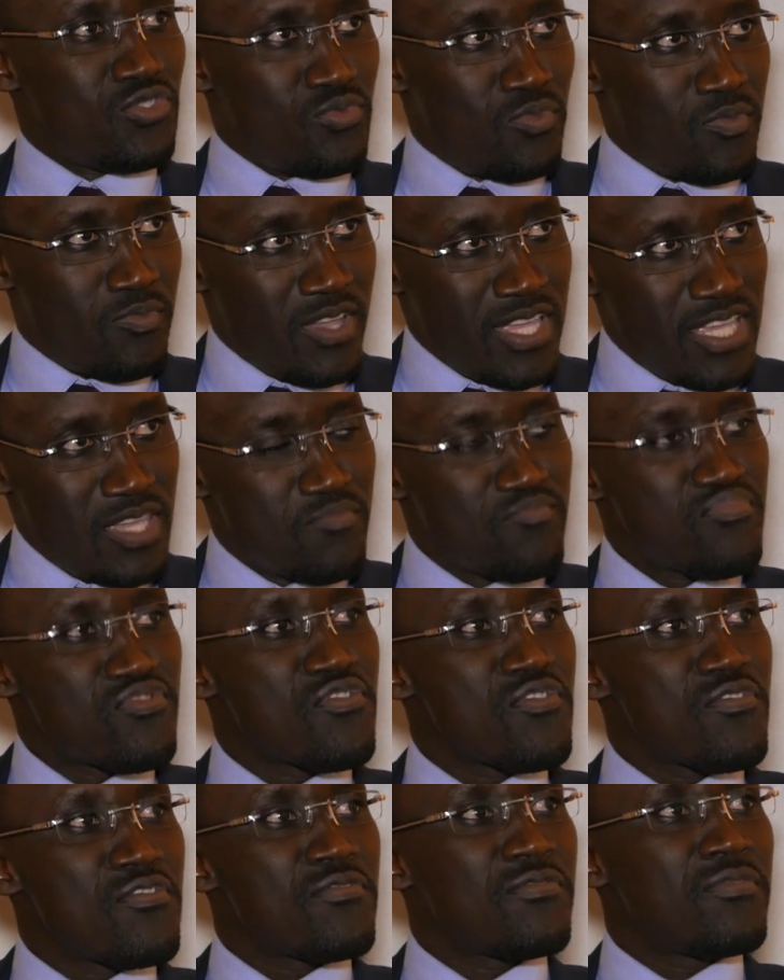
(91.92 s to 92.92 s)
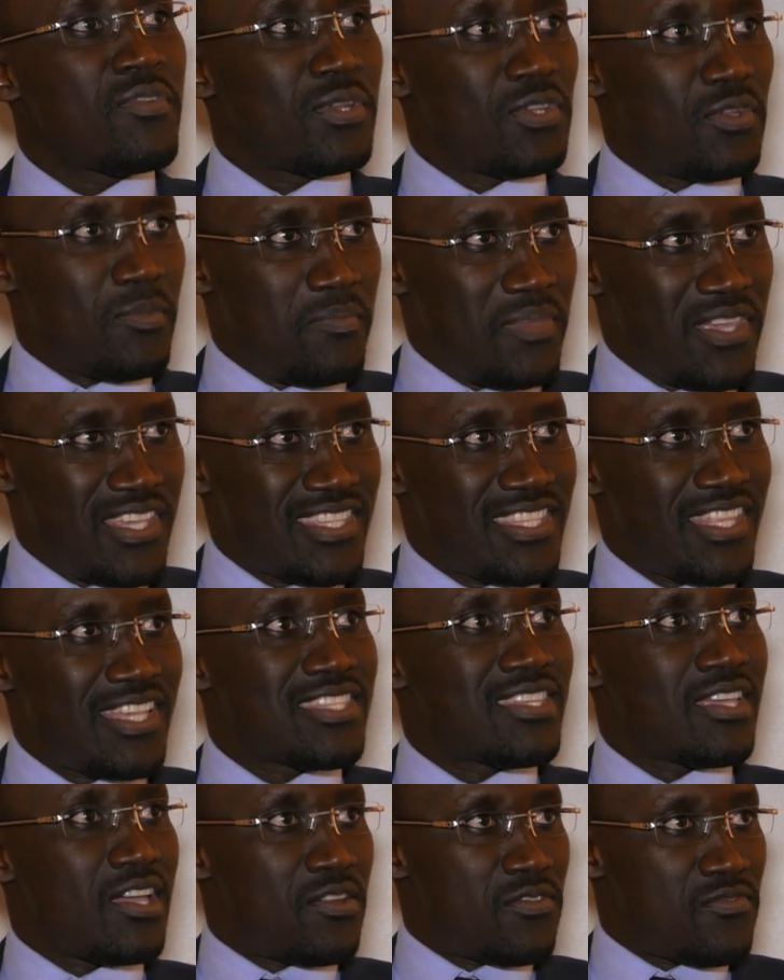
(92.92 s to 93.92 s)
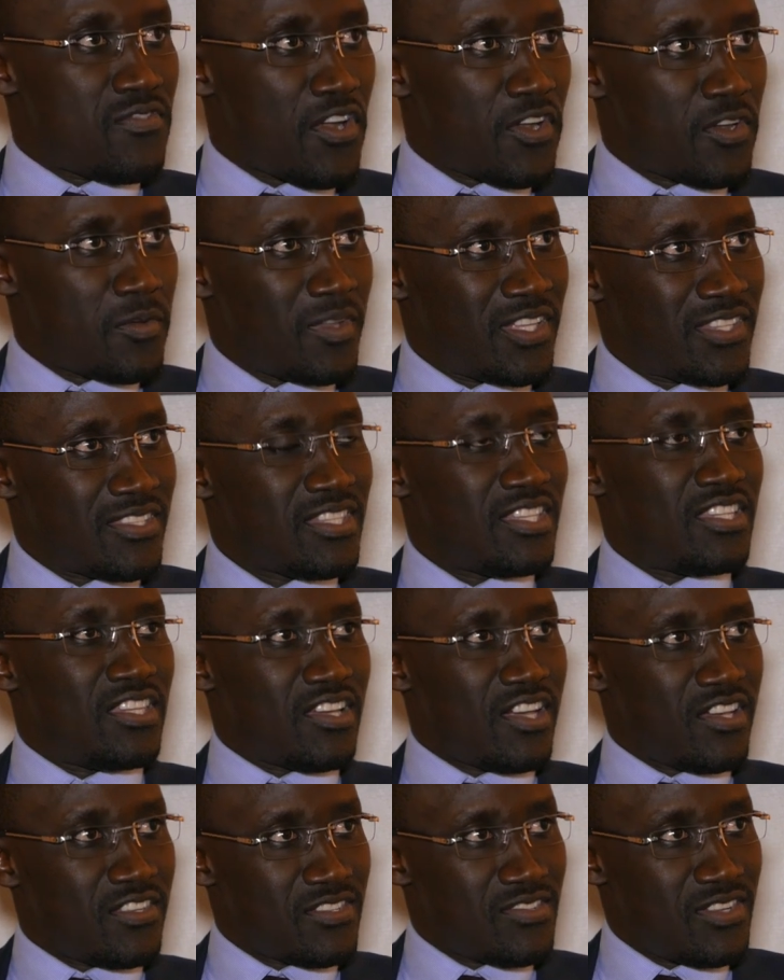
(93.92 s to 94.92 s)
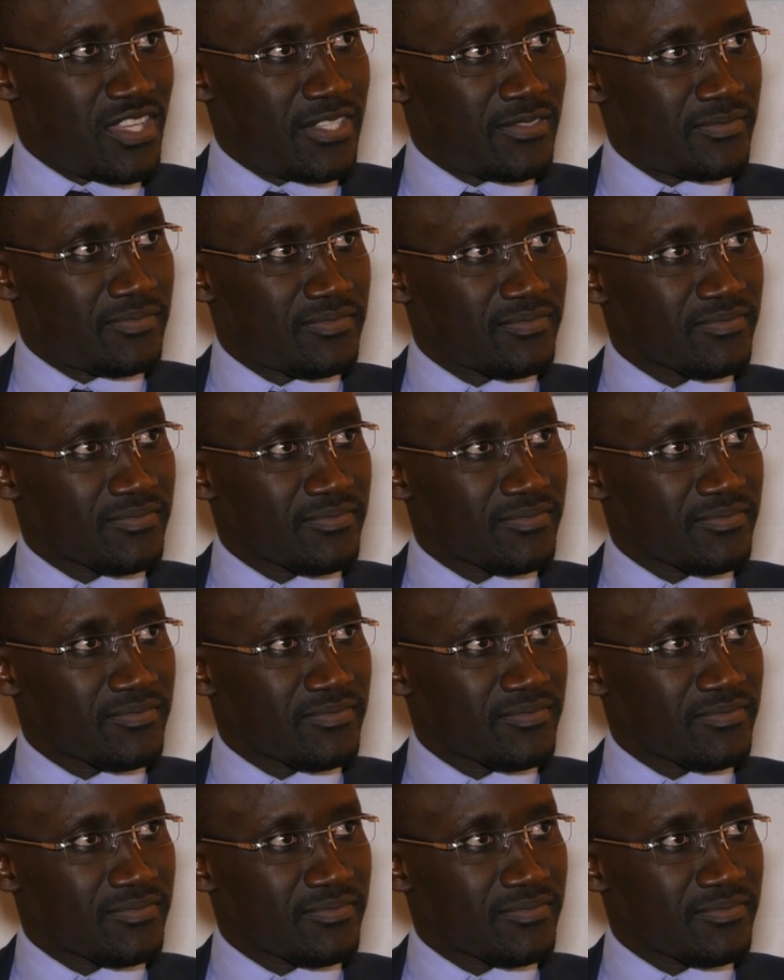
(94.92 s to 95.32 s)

to improve the business environment in the country.